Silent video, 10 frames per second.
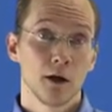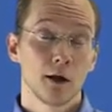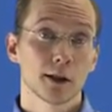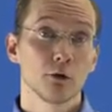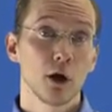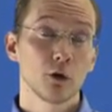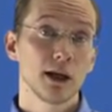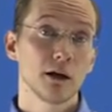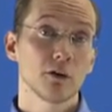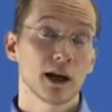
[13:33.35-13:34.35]
So note
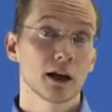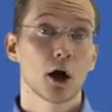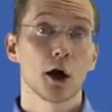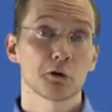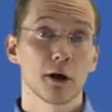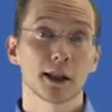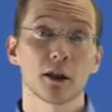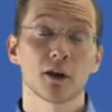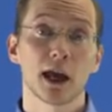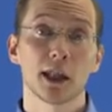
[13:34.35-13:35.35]
here that in contrast to
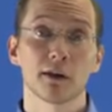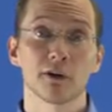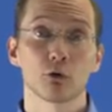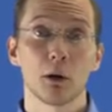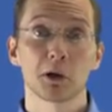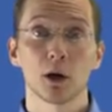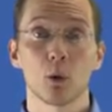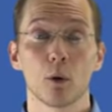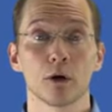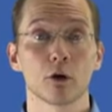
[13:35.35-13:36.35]
the case of encryption,
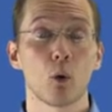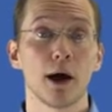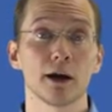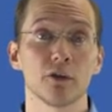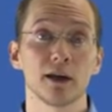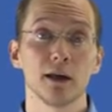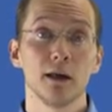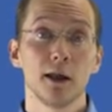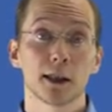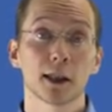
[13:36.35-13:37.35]
where we require the
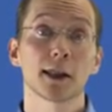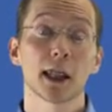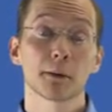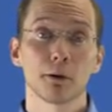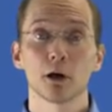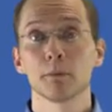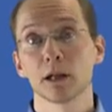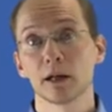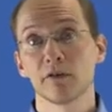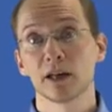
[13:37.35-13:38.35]
success
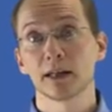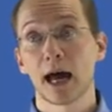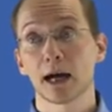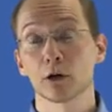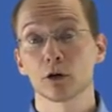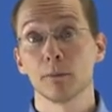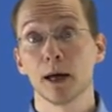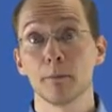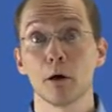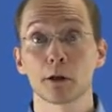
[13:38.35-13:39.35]
probability of the attacker to be at
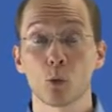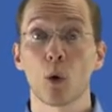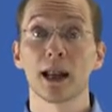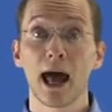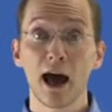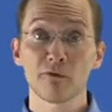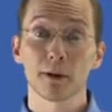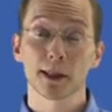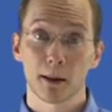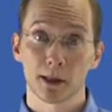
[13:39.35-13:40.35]
most 1/2
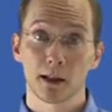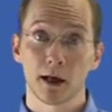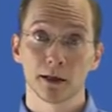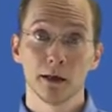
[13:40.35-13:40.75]
plus epsilon,